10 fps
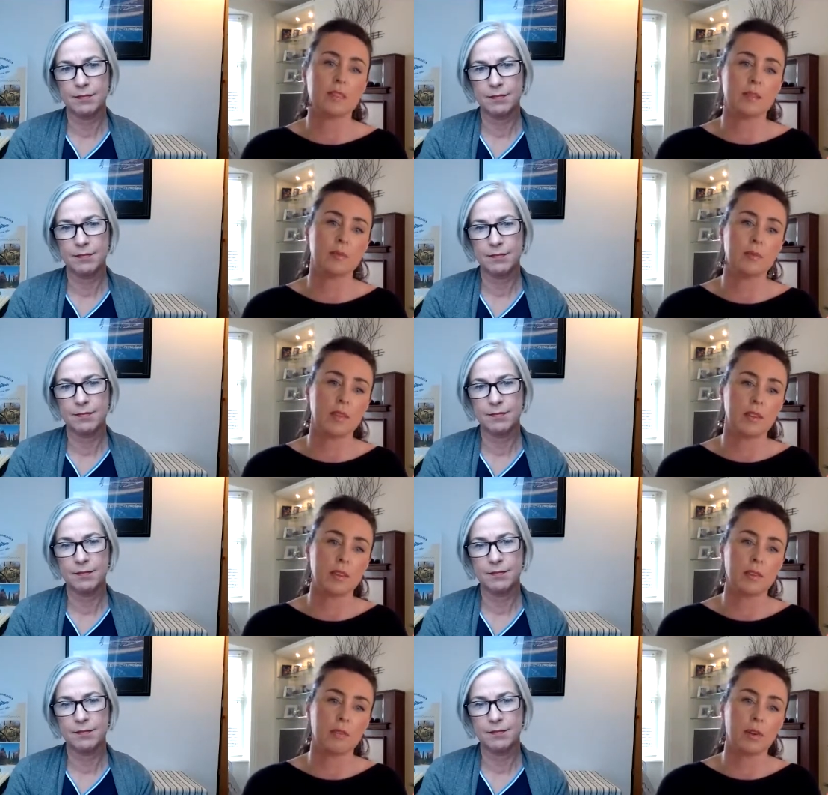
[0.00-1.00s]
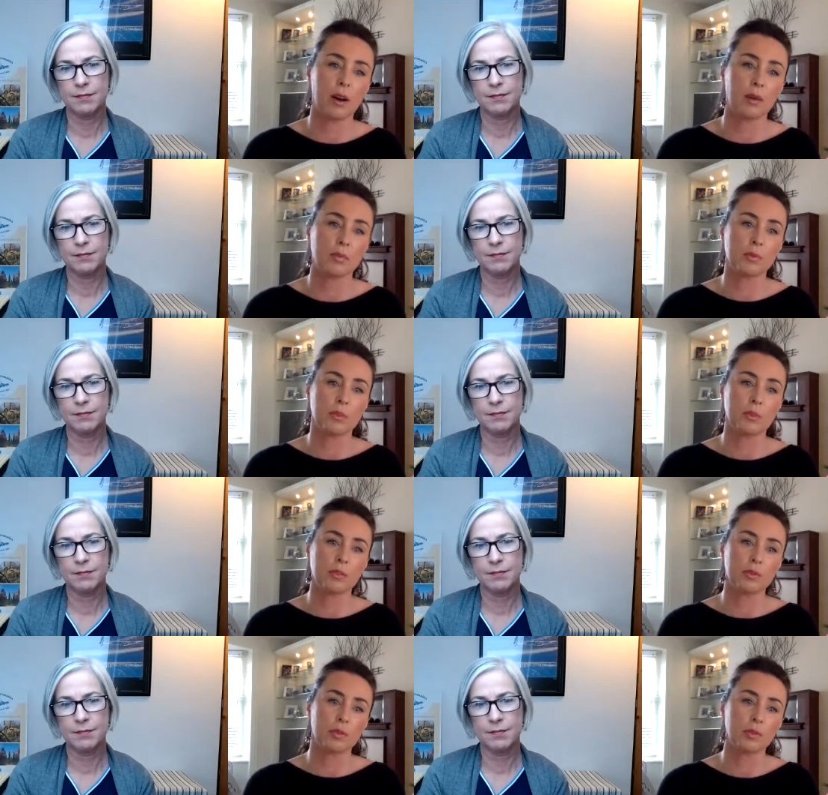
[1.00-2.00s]
Speaker 1: these particular farms was it
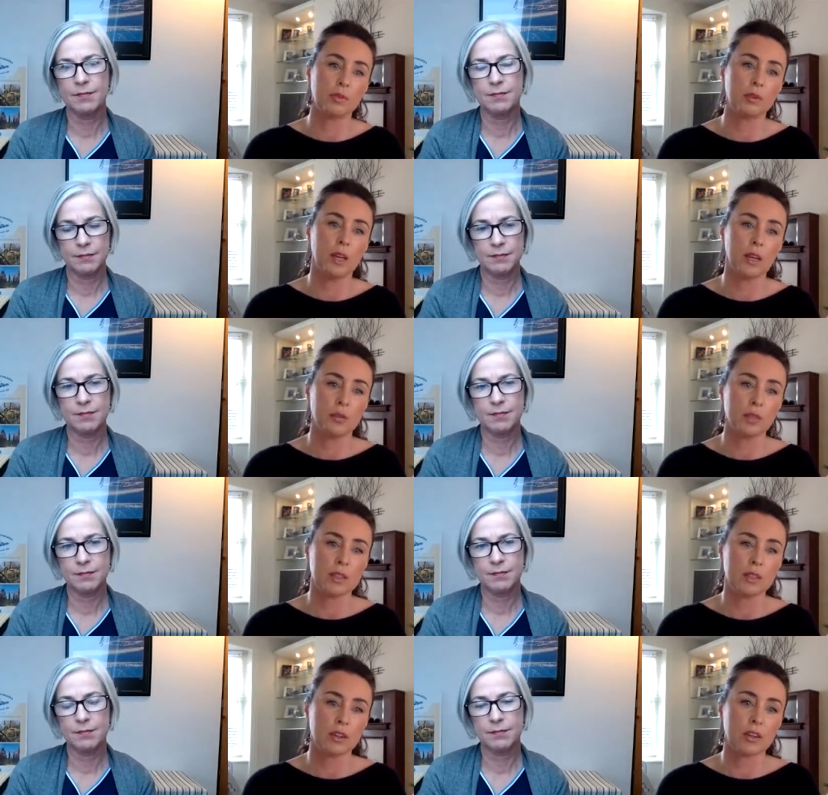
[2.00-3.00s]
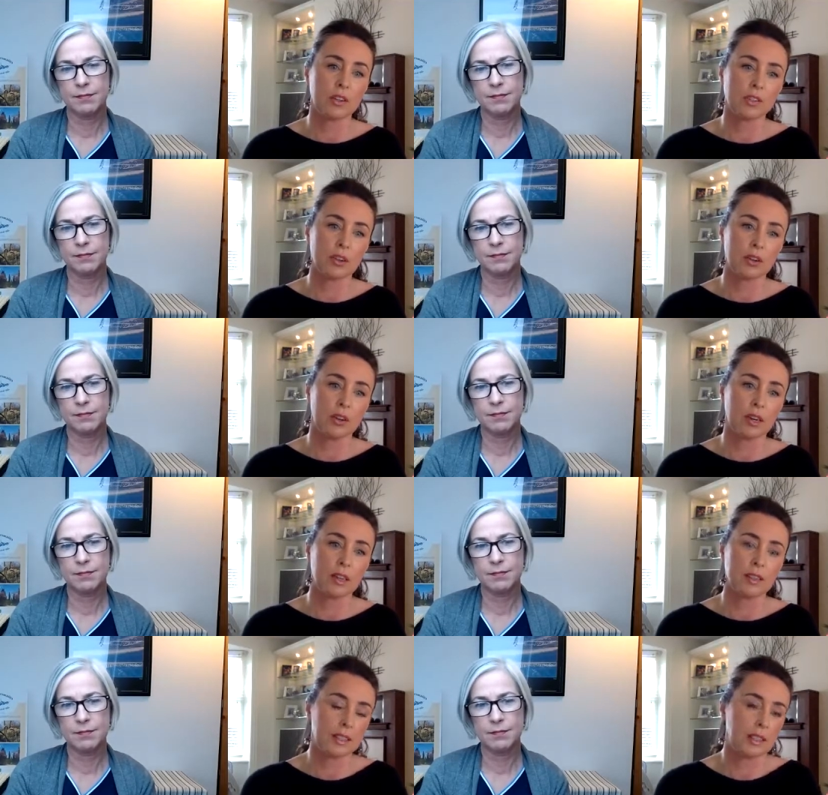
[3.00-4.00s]
through research
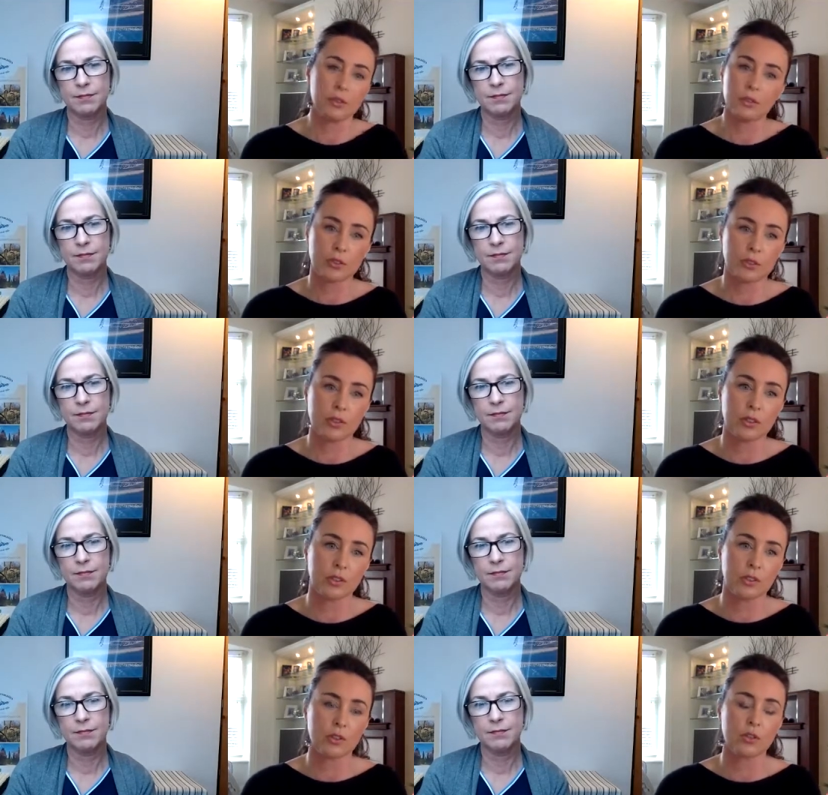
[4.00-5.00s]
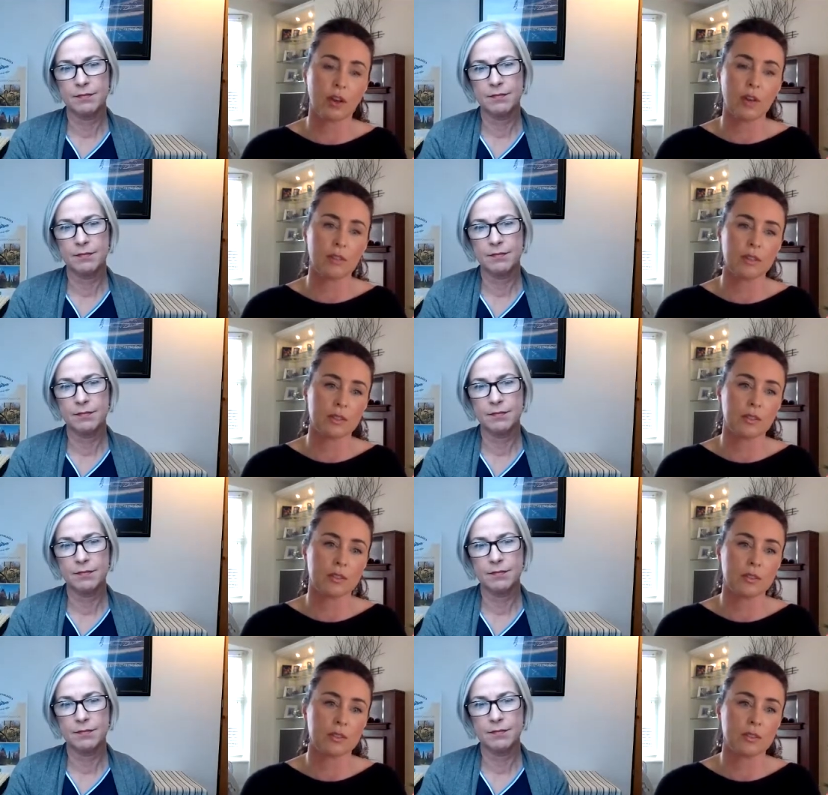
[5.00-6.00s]
or did he go to, to travel to,
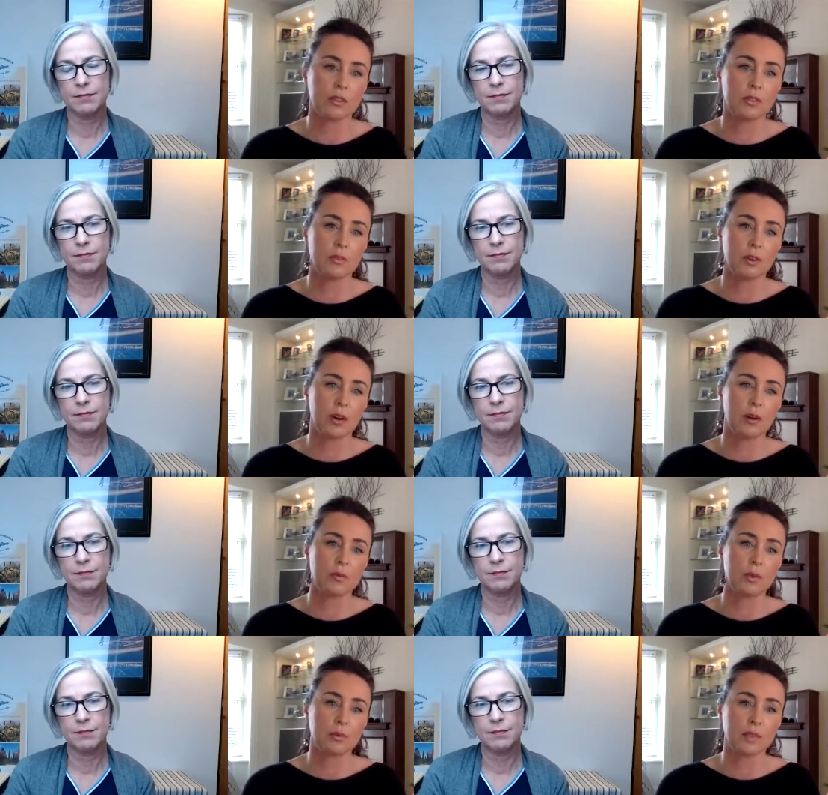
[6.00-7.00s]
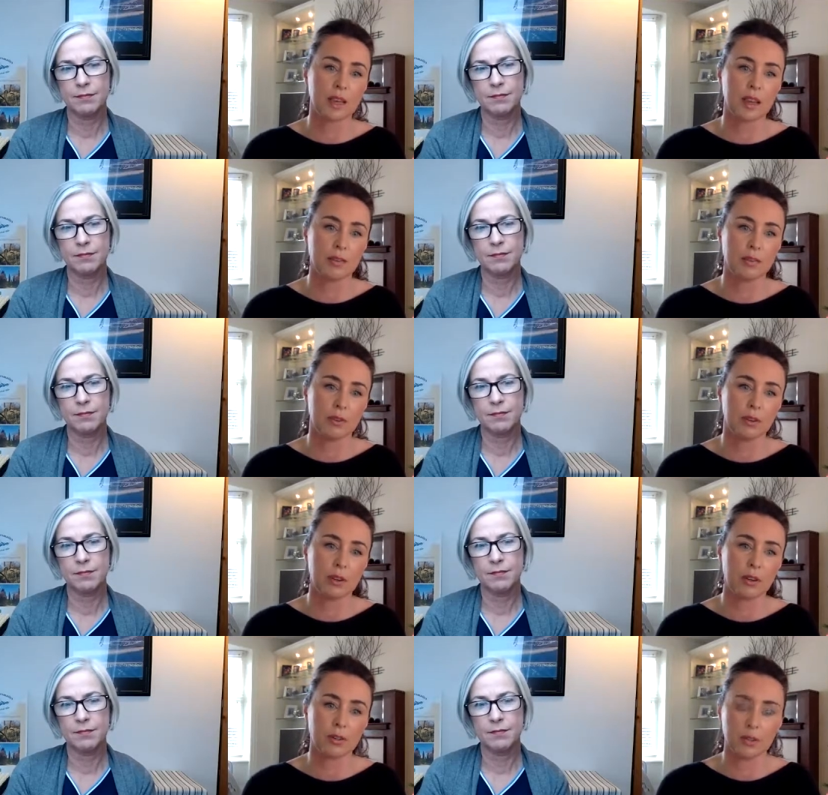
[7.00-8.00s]
to, to the farms himself
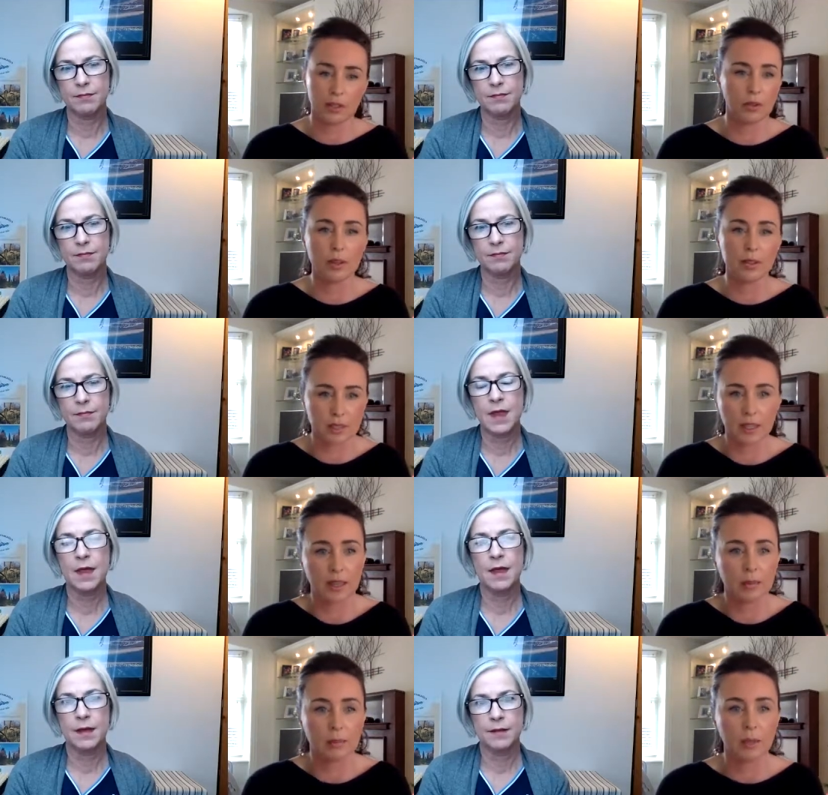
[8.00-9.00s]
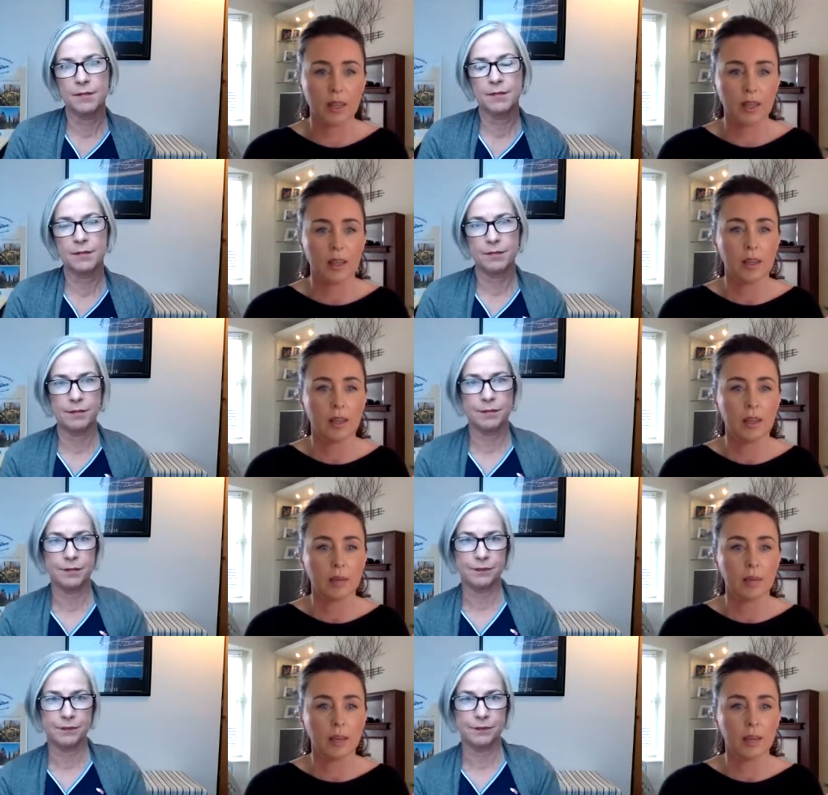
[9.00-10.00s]
or you know as a team
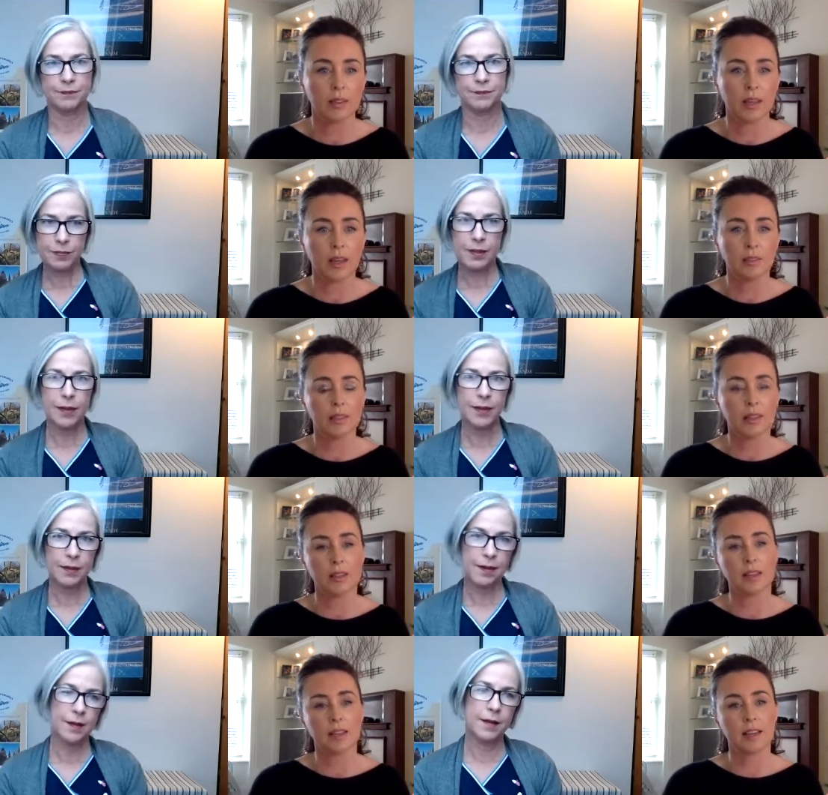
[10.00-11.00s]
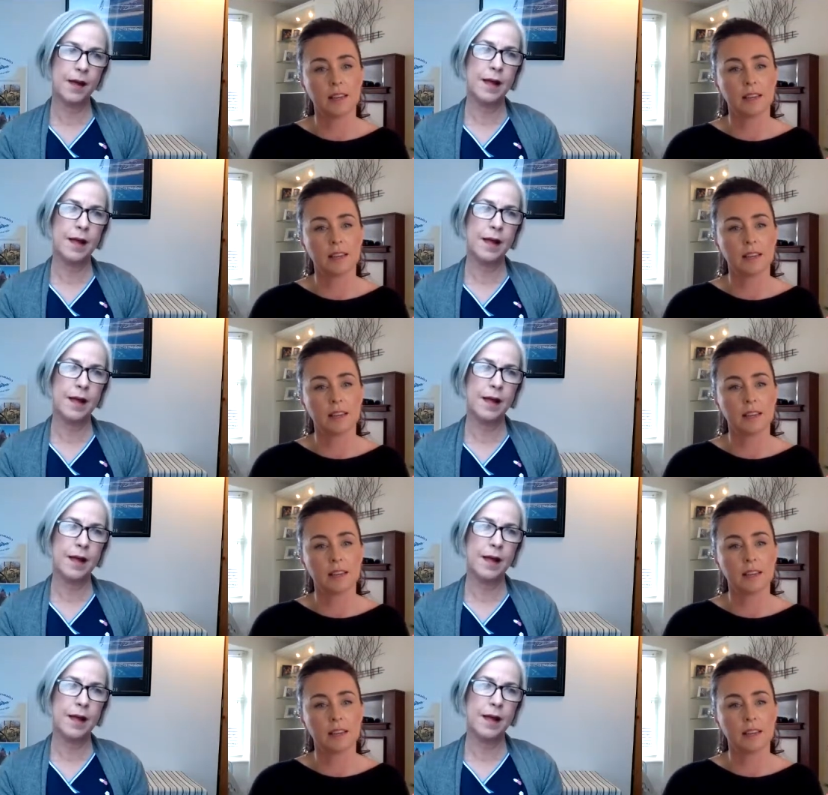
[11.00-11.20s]
um, how, how is that